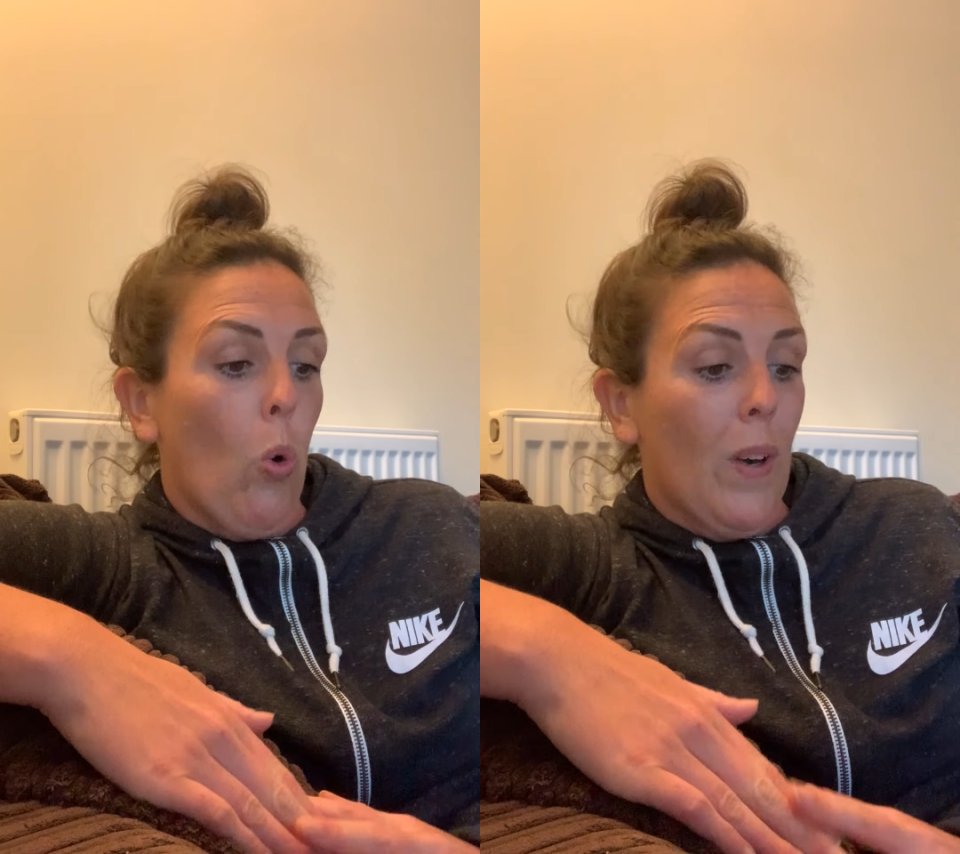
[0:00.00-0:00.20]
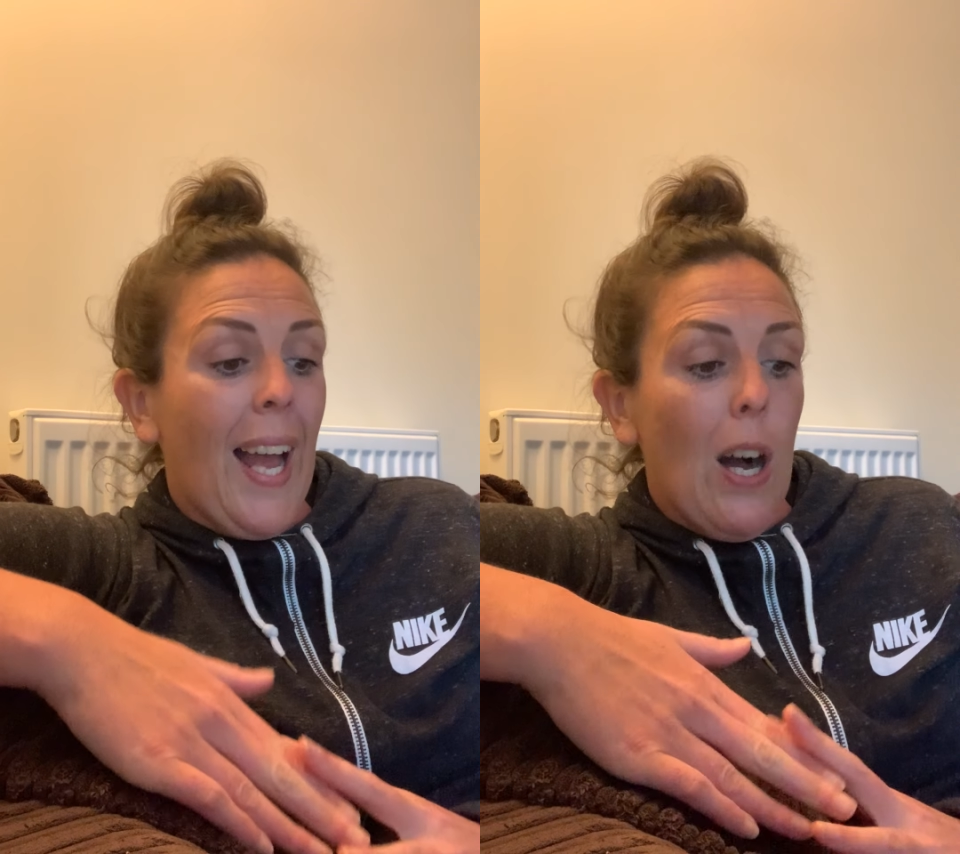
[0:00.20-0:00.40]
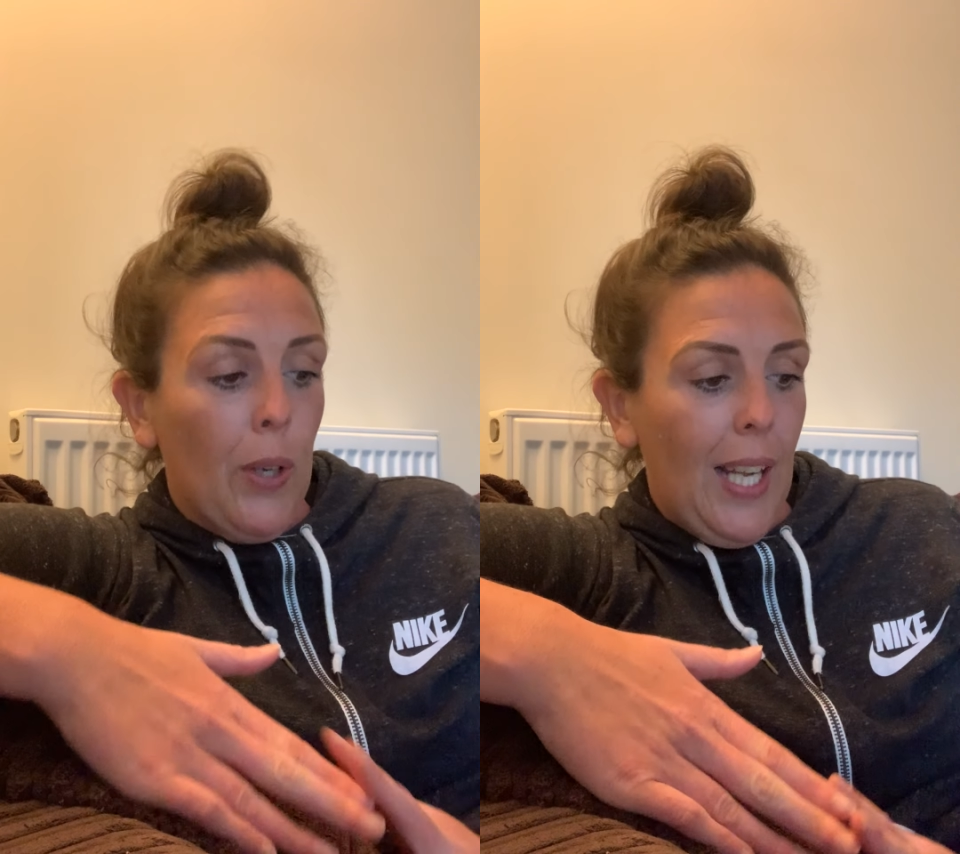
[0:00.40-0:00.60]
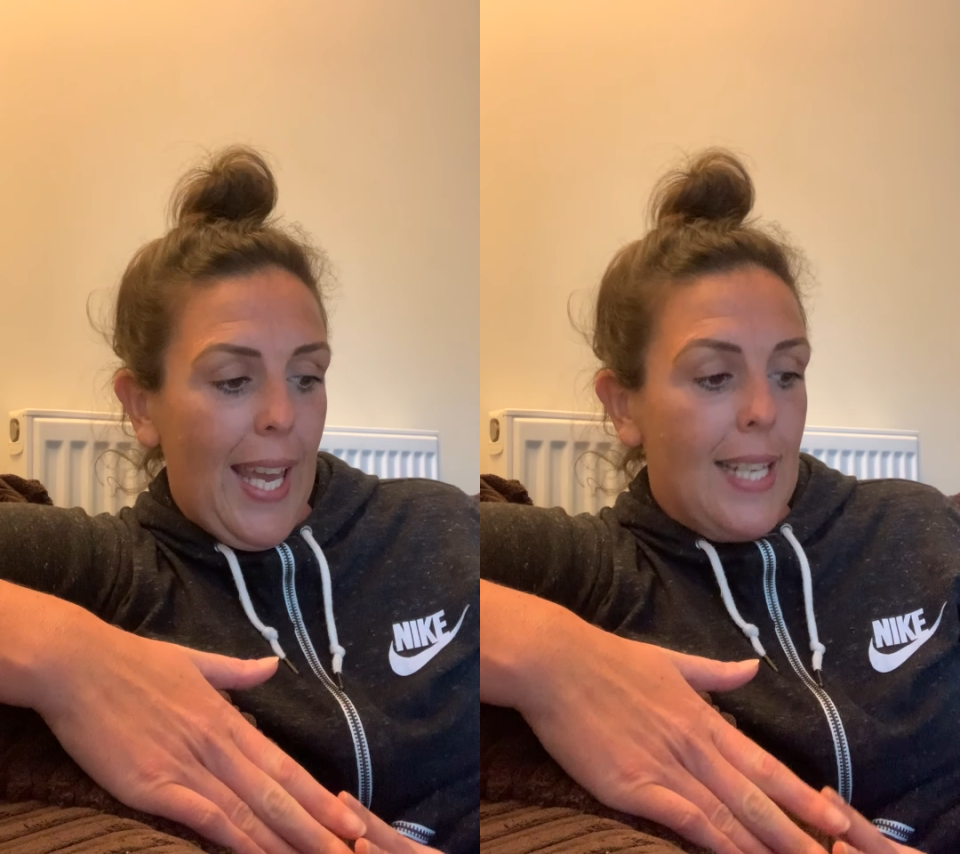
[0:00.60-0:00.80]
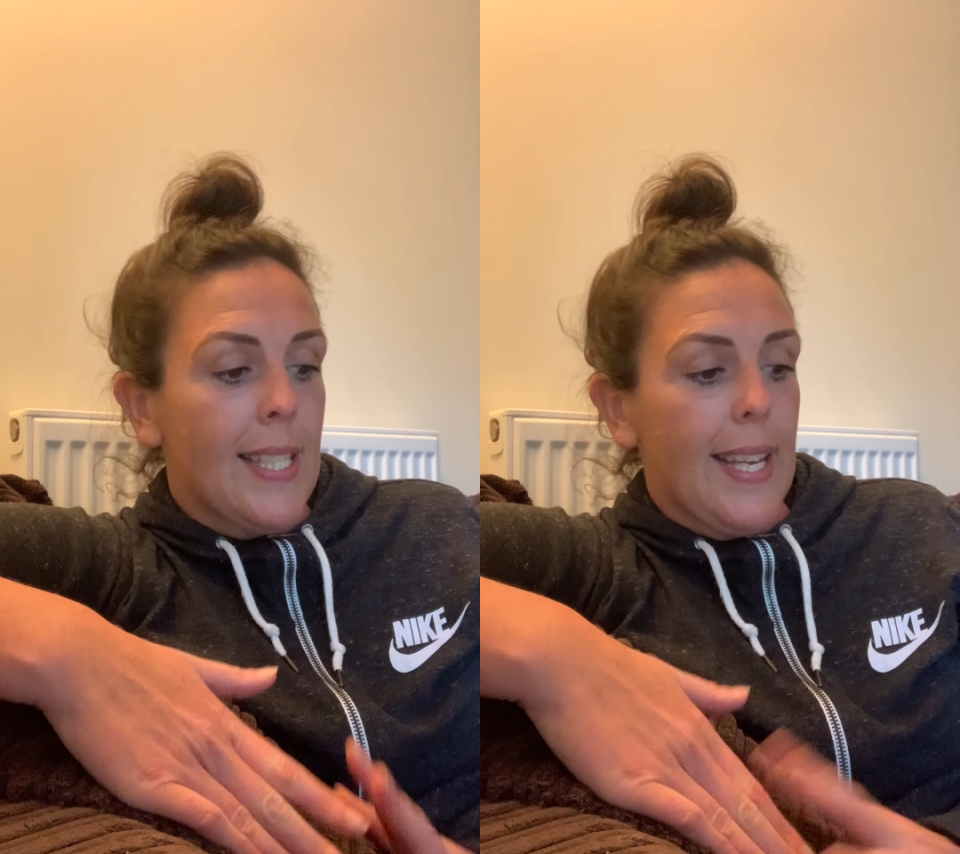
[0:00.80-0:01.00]
or
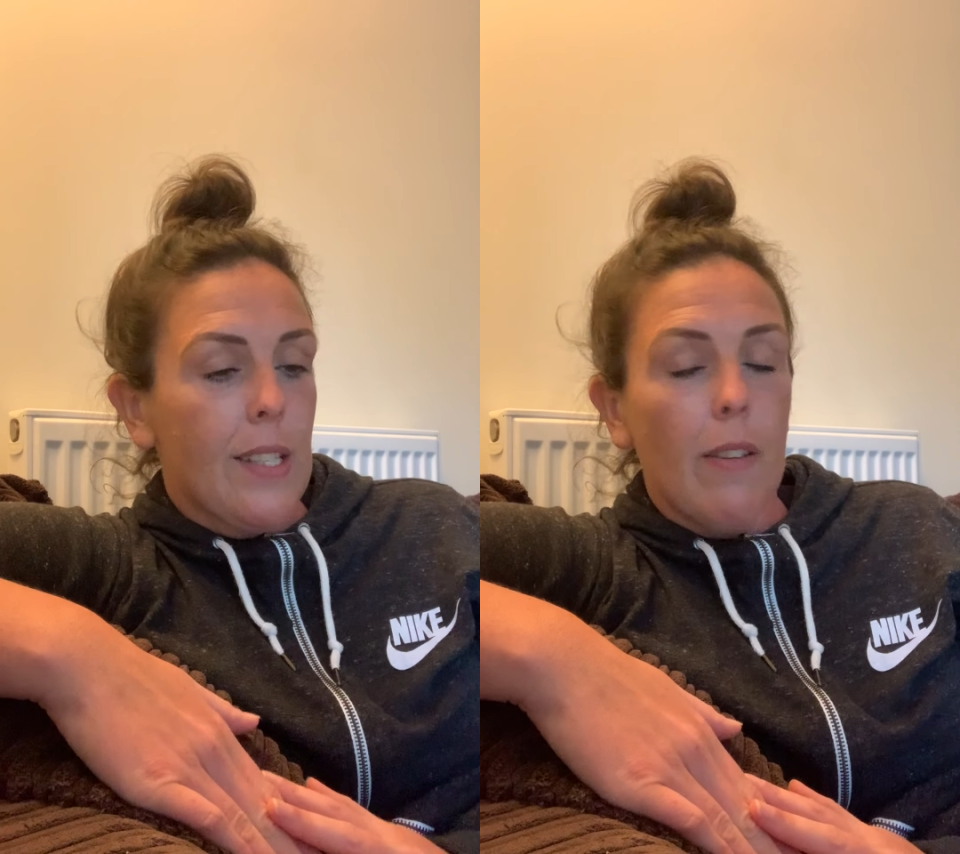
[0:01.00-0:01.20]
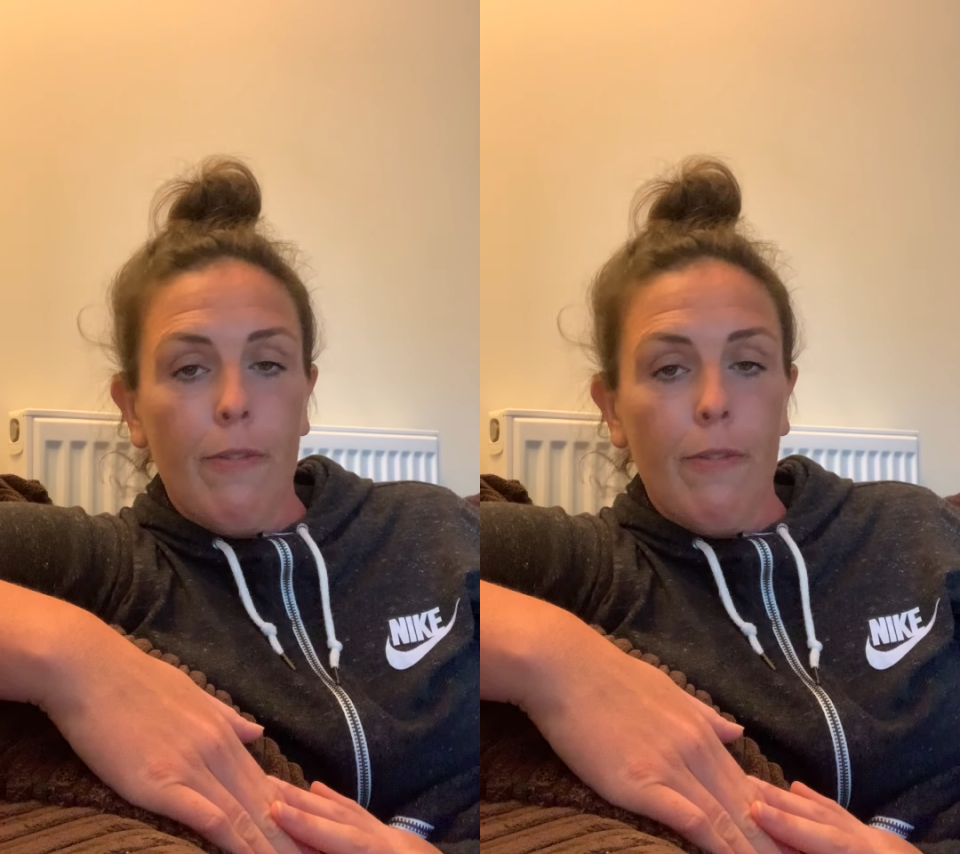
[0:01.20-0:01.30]
calculated